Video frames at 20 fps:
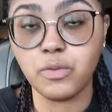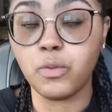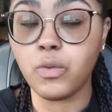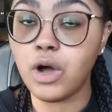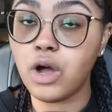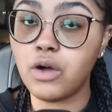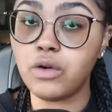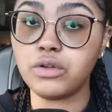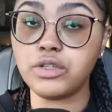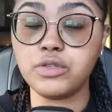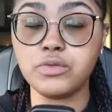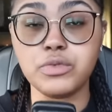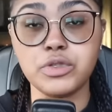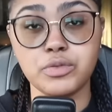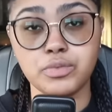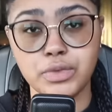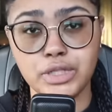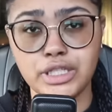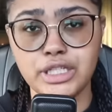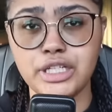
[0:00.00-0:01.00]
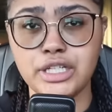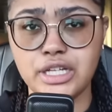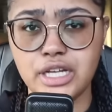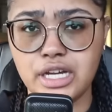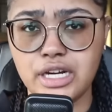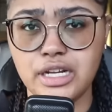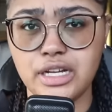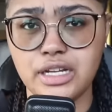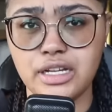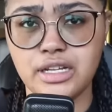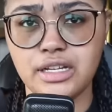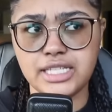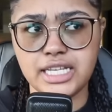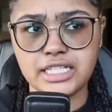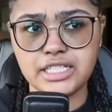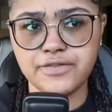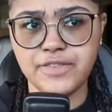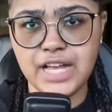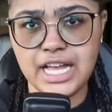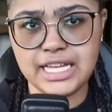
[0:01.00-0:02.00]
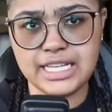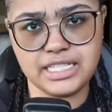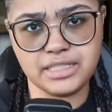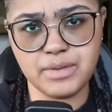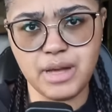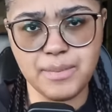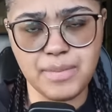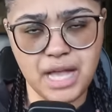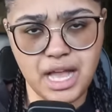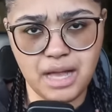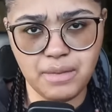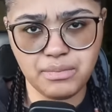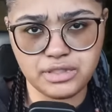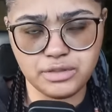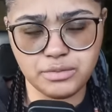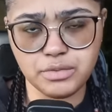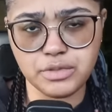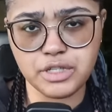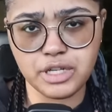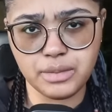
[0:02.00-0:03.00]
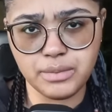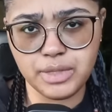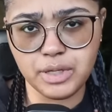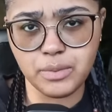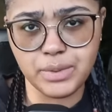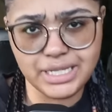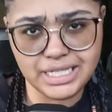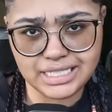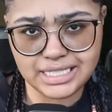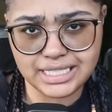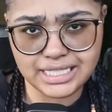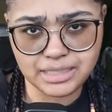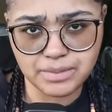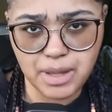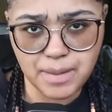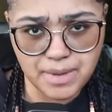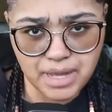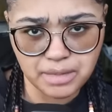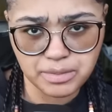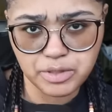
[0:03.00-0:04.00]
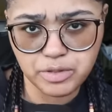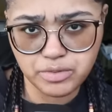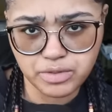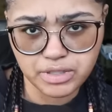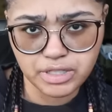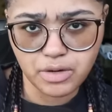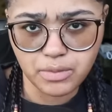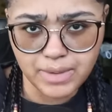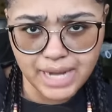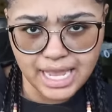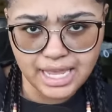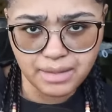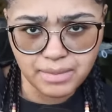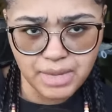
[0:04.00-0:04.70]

whoa, you was really gonna testify against my pop? You were gonna be a witness against my pops? You were gonna rat him